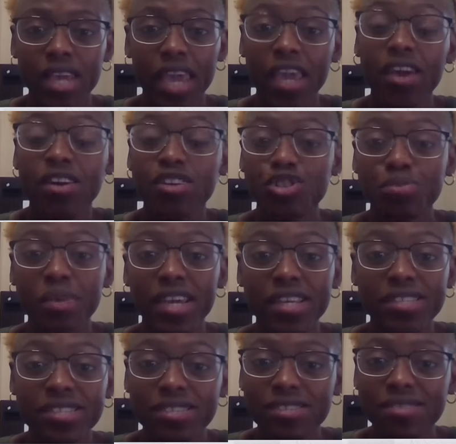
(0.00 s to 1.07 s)
800
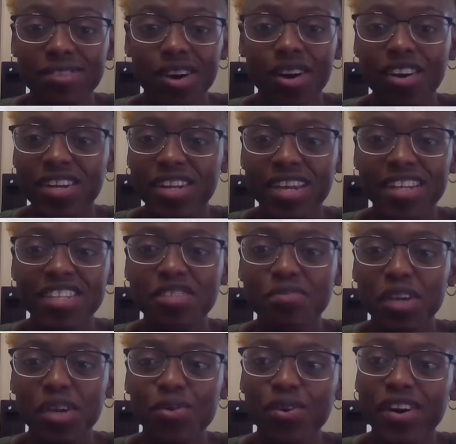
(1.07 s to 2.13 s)
based, hardly any
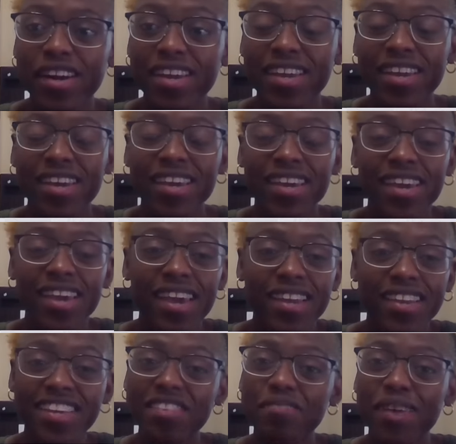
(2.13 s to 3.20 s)
speed work.
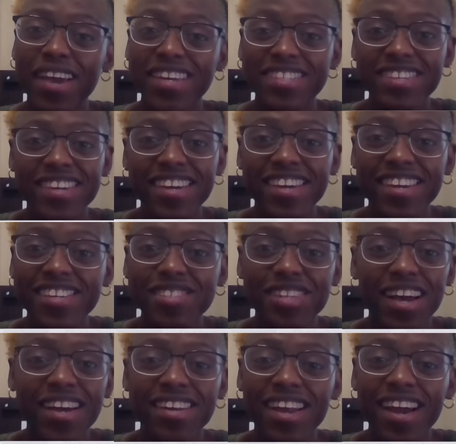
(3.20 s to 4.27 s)
And this past year is
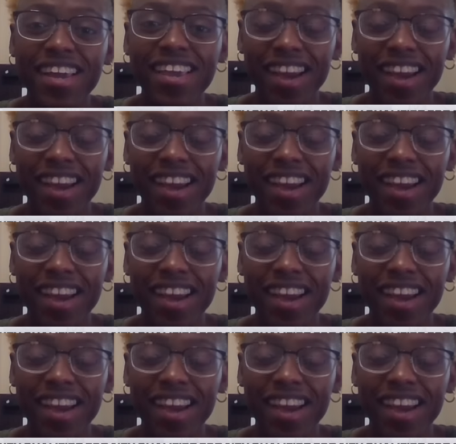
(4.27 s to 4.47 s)
I, I,